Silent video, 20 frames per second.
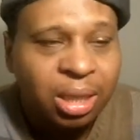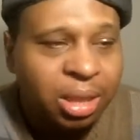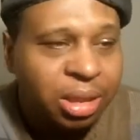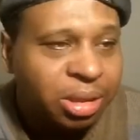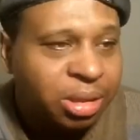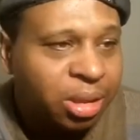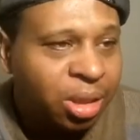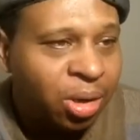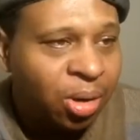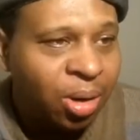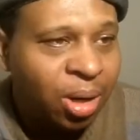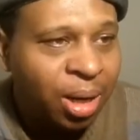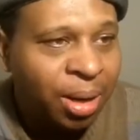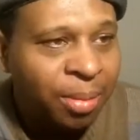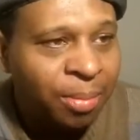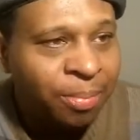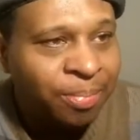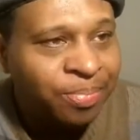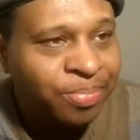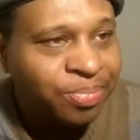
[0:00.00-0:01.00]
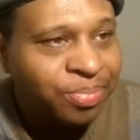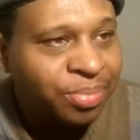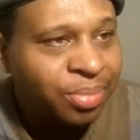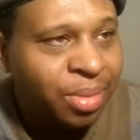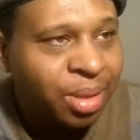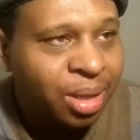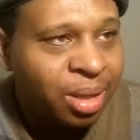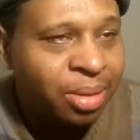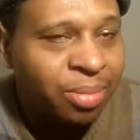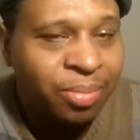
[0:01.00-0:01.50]
So
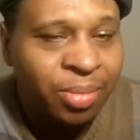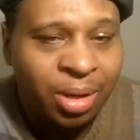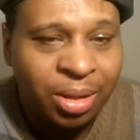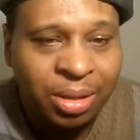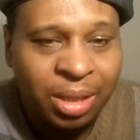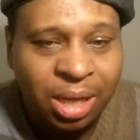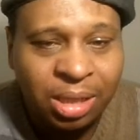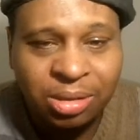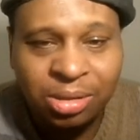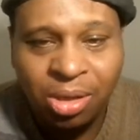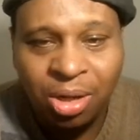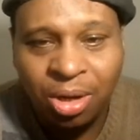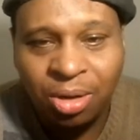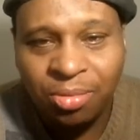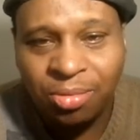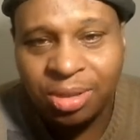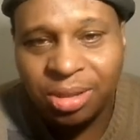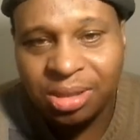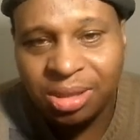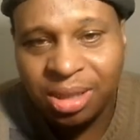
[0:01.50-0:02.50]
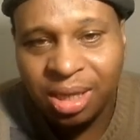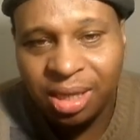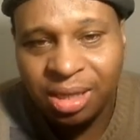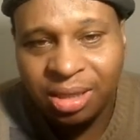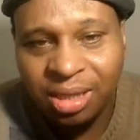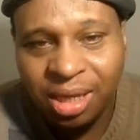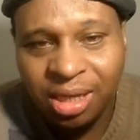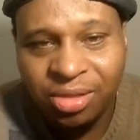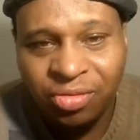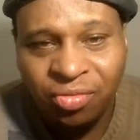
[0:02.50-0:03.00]
that's all I want to say.
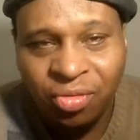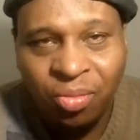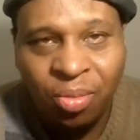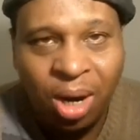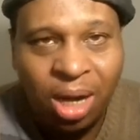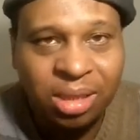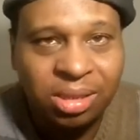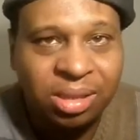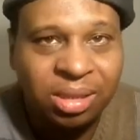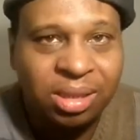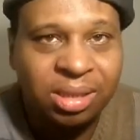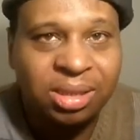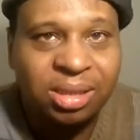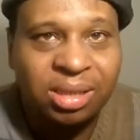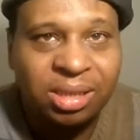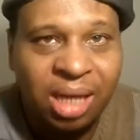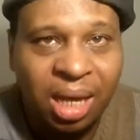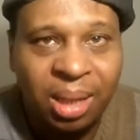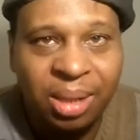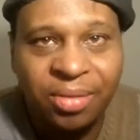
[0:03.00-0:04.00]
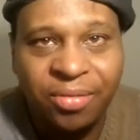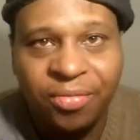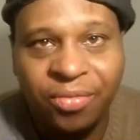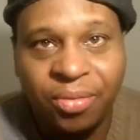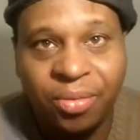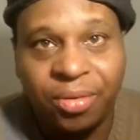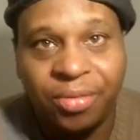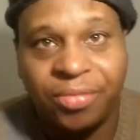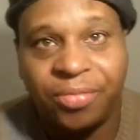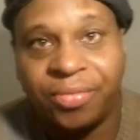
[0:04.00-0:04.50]
Thanks for watching, and Sally
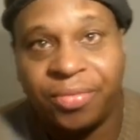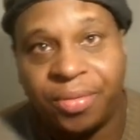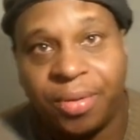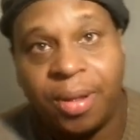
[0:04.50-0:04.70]
forth.